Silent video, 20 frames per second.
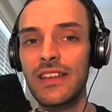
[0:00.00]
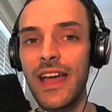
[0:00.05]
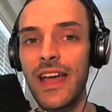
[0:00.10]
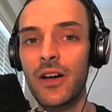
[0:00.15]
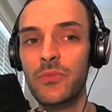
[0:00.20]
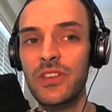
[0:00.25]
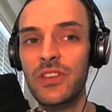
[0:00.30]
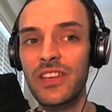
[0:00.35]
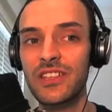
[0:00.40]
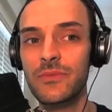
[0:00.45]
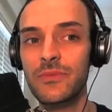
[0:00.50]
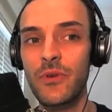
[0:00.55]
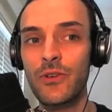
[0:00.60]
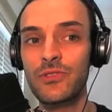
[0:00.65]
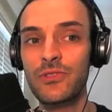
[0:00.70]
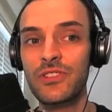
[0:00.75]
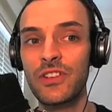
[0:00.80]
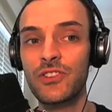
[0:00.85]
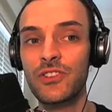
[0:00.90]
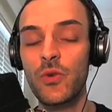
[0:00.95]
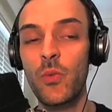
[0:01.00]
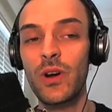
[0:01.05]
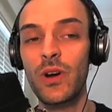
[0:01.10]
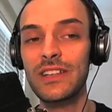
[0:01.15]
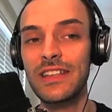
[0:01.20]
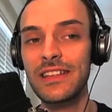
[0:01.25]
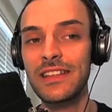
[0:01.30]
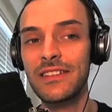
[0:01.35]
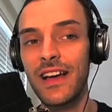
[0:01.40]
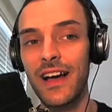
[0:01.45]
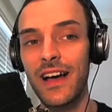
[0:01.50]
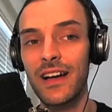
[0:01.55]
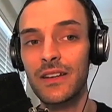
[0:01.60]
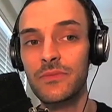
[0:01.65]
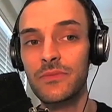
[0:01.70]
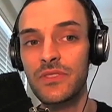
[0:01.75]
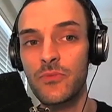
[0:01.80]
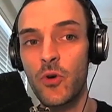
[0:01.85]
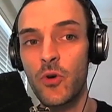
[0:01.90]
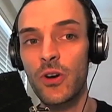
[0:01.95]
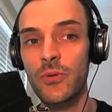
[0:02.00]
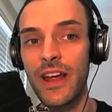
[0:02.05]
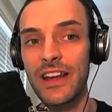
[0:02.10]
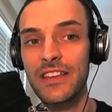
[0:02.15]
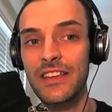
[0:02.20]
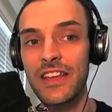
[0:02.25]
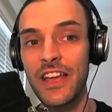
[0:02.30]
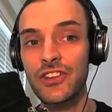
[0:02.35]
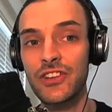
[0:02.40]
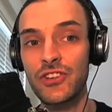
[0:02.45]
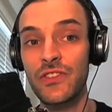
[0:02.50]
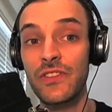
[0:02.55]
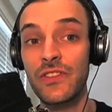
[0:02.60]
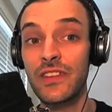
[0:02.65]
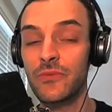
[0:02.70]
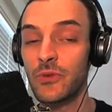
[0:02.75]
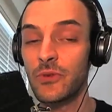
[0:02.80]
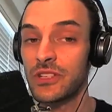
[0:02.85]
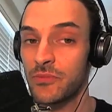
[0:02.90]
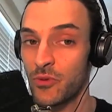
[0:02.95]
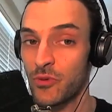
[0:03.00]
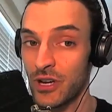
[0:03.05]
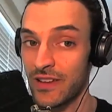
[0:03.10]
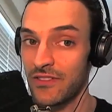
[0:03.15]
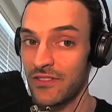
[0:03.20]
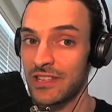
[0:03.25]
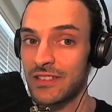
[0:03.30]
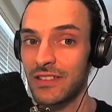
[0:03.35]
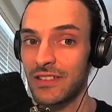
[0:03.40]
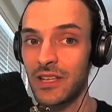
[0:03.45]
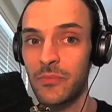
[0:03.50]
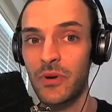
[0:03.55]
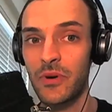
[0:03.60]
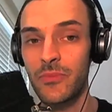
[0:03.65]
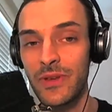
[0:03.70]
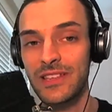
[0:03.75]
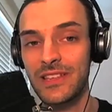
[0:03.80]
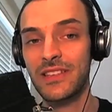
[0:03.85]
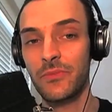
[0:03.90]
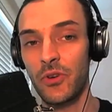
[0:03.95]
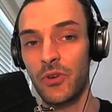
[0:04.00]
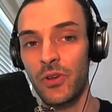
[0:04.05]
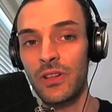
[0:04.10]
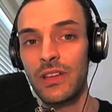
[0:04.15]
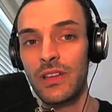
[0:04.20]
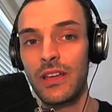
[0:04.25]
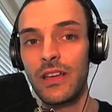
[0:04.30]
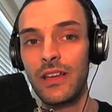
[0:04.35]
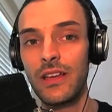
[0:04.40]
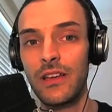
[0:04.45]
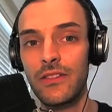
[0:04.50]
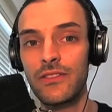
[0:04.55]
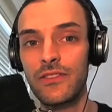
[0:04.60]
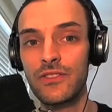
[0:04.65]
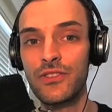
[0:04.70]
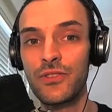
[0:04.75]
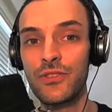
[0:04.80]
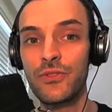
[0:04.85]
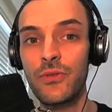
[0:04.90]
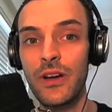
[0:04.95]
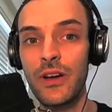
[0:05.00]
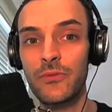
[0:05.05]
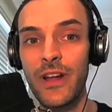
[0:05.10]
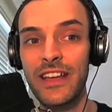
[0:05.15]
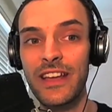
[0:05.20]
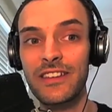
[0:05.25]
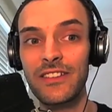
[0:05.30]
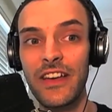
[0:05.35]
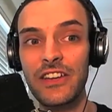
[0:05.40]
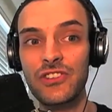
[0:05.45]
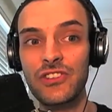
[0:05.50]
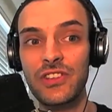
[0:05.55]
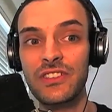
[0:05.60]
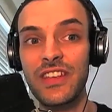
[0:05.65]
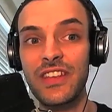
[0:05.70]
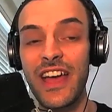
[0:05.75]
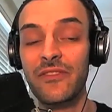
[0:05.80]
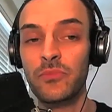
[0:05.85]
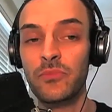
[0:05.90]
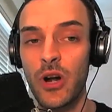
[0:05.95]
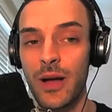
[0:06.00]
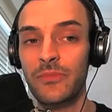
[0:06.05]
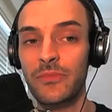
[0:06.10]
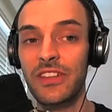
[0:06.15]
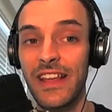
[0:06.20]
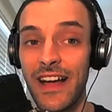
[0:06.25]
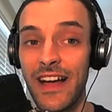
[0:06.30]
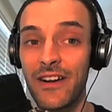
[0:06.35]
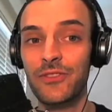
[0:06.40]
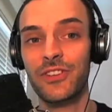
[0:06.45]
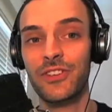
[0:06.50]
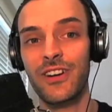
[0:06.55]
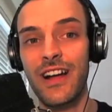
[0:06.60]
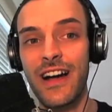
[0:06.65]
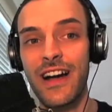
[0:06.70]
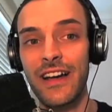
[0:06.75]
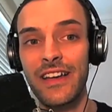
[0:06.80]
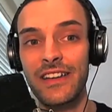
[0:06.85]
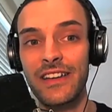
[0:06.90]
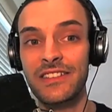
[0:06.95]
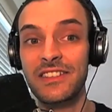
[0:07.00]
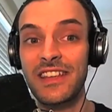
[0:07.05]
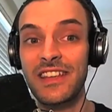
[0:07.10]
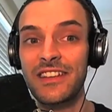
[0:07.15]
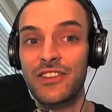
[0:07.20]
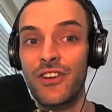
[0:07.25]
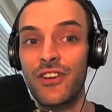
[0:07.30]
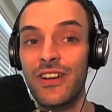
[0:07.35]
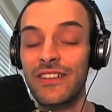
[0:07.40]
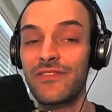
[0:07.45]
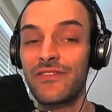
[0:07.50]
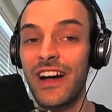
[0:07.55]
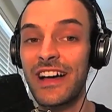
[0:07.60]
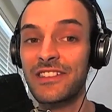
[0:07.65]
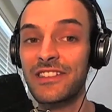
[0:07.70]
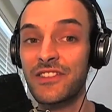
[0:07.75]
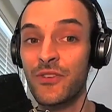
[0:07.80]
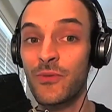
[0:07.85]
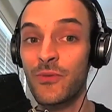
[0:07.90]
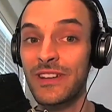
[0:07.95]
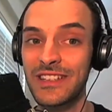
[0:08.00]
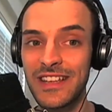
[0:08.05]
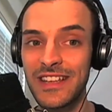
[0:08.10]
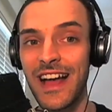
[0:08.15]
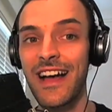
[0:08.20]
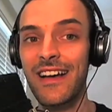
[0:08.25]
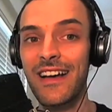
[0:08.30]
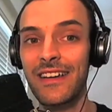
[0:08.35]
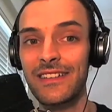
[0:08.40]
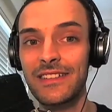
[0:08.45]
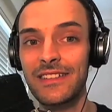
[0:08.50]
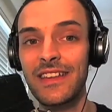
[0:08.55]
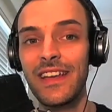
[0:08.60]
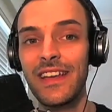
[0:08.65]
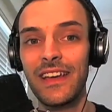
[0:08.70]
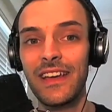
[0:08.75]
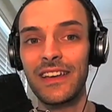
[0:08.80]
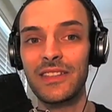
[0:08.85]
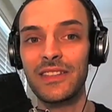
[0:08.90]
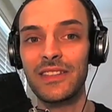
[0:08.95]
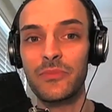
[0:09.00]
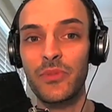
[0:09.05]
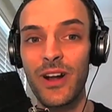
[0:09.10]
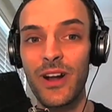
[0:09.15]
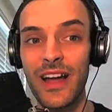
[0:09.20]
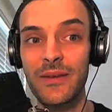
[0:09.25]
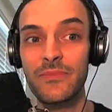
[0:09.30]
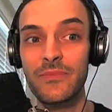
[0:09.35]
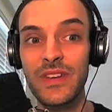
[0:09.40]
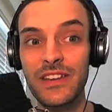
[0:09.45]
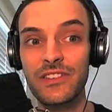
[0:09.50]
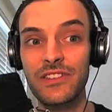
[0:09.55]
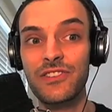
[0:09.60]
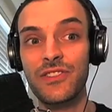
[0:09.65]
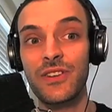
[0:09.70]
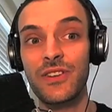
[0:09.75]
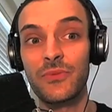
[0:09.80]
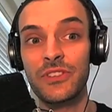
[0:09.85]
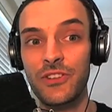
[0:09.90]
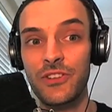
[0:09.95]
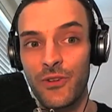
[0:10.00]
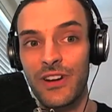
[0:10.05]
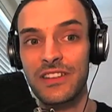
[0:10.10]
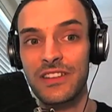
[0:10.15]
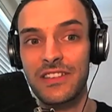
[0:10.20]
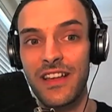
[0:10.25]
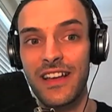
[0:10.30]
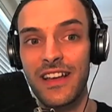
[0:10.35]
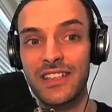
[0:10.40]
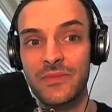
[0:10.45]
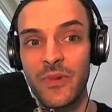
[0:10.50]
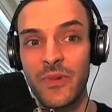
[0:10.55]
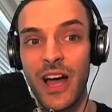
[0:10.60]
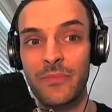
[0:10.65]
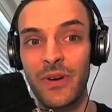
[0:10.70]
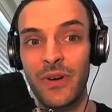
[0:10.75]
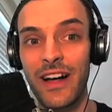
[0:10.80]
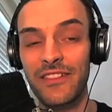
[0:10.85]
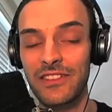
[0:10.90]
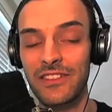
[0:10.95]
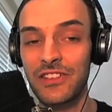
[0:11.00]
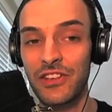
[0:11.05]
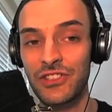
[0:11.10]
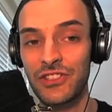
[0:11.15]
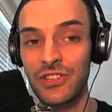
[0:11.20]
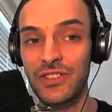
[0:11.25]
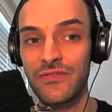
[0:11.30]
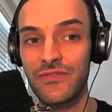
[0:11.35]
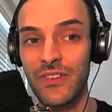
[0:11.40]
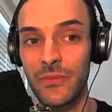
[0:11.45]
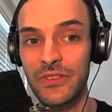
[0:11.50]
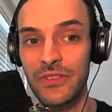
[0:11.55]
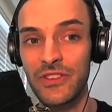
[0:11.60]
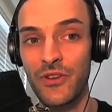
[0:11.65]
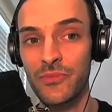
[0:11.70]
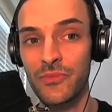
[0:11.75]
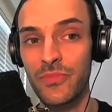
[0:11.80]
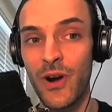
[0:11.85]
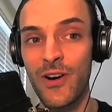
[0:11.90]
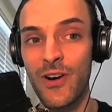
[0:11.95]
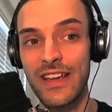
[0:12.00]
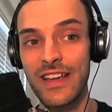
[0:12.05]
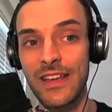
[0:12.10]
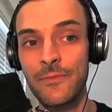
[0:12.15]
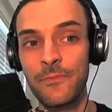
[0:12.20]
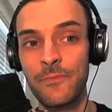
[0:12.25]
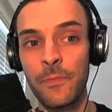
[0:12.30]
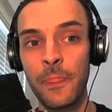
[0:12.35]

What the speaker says: now be exposed to 20 times more radiation than was previously permissible. The new regulations have prompted outcry. A senior advisor resigned, and the prime minister was criticized by politicians from his own party.